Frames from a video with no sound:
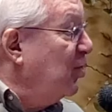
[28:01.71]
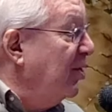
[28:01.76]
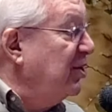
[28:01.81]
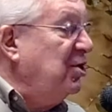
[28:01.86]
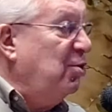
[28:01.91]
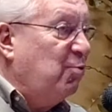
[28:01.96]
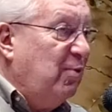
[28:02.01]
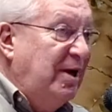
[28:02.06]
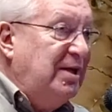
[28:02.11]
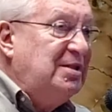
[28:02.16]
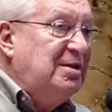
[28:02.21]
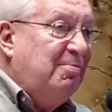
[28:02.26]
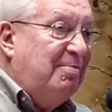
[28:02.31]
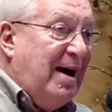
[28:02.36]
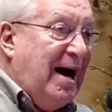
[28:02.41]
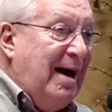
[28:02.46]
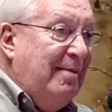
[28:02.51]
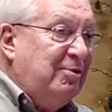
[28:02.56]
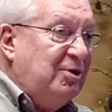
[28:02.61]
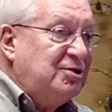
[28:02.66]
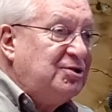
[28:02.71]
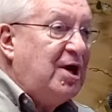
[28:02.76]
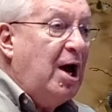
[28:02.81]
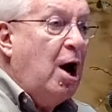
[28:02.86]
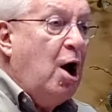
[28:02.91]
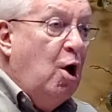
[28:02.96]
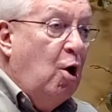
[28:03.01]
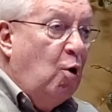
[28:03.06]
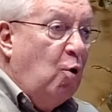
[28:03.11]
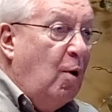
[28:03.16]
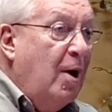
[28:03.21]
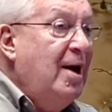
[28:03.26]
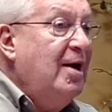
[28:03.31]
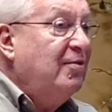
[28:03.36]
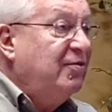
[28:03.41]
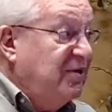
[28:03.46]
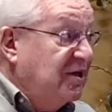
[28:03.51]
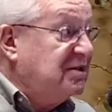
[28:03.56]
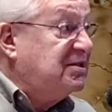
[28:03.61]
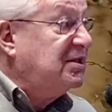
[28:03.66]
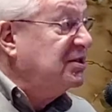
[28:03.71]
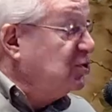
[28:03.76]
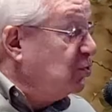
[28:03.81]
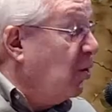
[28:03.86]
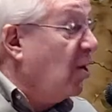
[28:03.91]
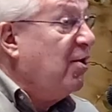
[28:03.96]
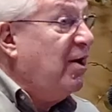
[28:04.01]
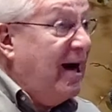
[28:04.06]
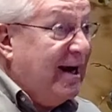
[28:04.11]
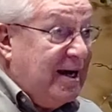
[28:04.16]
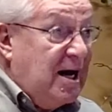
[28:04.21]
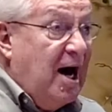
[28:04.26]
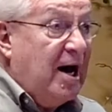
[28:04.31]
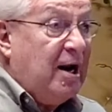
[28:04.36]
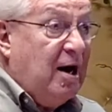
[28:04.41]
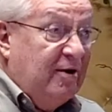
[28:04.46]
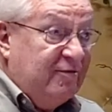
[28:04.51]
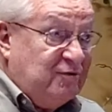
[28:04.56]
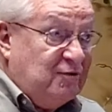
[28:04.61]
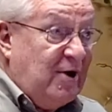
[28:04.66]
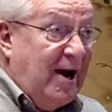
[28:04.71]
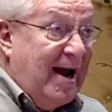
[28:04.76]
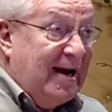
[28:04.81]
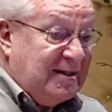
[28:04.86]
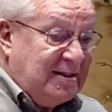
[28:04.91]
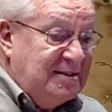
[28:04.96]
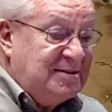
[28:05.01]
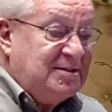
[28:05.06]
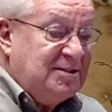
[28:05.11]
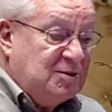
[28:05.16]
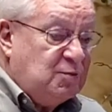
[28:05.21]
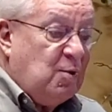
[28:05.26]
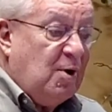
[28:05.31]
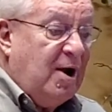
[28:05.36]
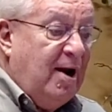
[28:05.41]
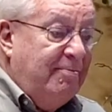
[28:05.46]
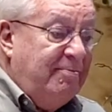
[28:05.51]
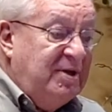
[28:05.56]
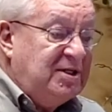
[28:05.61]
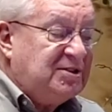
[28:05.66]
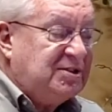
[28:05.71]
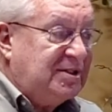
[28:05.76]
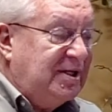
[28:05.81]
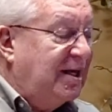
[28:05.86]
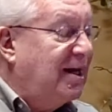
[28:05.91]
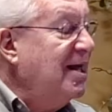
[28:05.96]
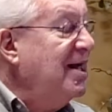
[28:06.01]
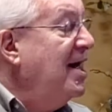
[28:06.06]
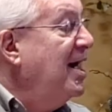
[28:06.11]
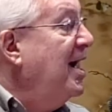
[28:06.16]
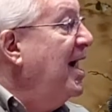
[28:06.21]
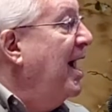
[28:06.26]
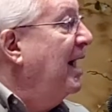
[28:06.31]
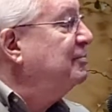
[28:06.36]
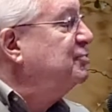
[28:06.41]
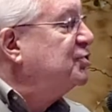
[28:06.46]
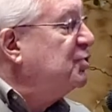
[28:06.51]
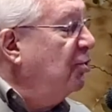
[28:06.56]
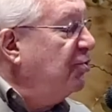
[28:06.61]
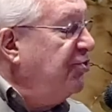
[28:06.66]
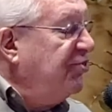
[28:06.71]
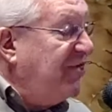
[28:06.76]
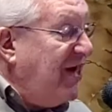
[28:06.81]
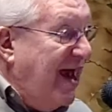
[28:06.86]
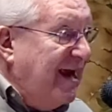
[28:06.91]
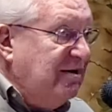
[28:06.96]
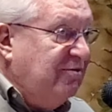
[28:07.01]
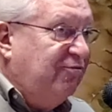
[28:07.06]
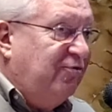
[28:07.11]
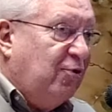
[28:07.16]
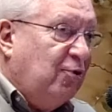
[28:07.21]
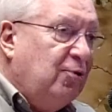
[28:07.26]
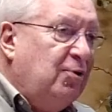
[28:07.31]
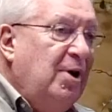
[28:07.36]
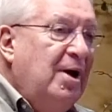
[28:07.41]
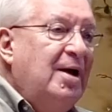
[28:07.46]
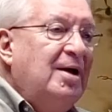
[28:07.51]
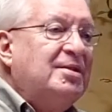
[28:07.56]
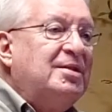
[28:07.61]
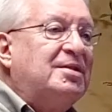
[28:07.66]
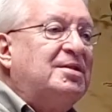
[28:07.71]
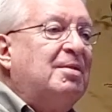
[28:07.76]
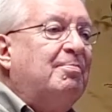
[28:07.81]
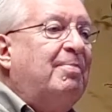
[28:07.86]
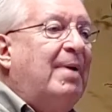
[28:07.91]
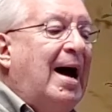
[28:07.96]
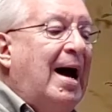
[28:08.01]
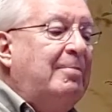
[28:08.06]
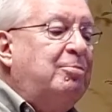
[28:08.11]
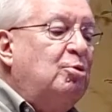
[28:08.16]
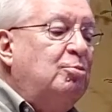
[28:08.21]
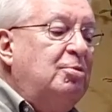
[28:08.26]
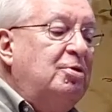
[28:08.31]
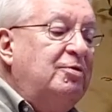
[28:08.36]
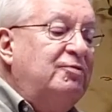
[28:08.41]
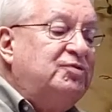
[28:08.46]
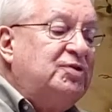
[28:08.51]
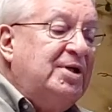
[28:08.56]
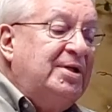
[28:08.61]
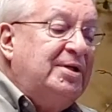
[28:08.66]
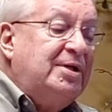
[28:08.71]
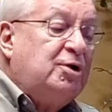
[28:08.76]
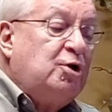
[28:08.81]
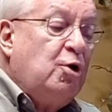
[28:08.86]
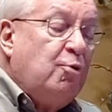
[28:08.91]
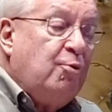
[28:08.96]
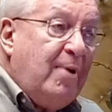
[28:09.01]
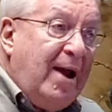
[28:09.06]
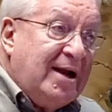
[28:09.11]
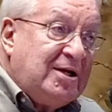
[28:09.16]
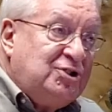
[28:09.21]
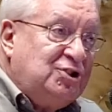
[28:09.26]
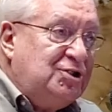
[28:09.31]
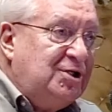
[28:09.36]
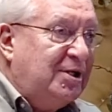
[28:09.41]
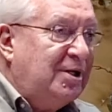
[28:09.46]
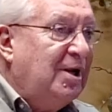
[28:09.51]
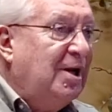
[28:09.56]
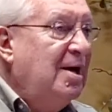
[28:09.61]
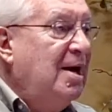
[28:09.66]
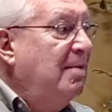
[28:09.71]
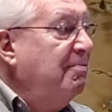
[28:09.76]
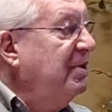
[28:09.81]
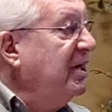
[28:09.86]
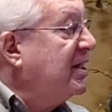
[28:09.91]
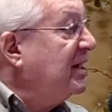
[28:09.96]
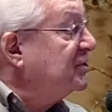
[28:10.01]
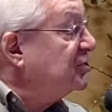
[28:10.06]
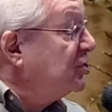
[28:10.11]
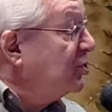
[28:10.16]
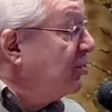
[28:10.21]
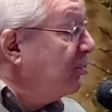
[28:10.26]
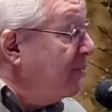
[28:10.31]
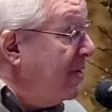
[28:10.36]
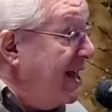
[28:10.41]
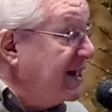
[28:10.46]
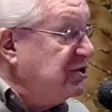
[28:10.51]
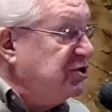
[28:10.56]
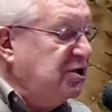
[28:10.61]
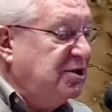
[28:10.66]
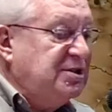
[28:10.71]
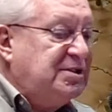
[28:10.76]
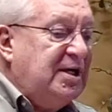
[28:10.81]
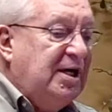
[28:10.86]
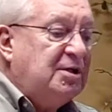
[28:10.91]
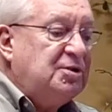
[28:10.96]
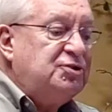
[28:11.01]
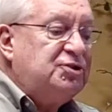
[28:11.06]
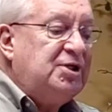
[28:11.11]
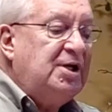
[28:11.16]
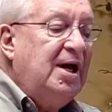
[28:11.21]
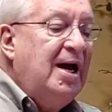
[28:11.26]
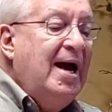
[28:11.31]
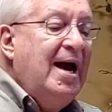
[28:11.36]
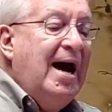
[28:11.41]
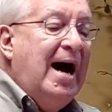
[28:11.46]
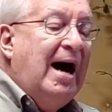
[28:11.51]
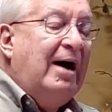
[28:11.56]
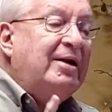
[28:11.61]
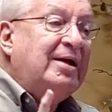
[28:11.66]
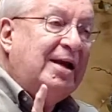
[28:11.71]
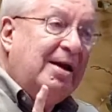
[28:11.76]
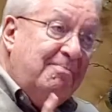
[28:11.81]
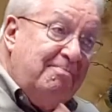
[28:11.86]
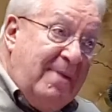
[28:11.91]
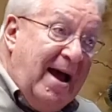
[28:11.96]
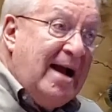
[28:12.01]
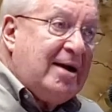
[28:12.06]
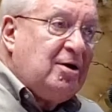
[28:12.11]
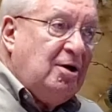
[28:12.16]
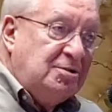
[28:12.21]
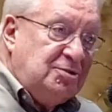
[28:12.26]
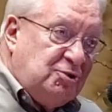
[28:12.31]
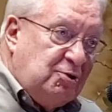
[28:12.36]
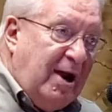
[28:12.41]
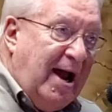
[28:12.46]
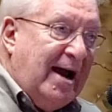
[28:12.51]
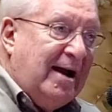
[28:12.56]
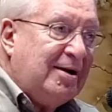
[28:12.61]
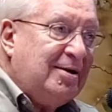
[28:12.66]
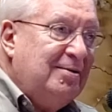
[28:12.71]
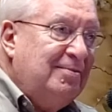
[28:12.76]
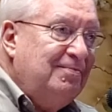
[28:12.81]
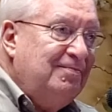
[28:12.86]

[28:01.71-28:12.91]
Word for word: where you read the Bible and say, oh, this is where I got off track. This is where I missed it. I'm so thankful that the Bible moves into correction, because correction tells you how to get back on track.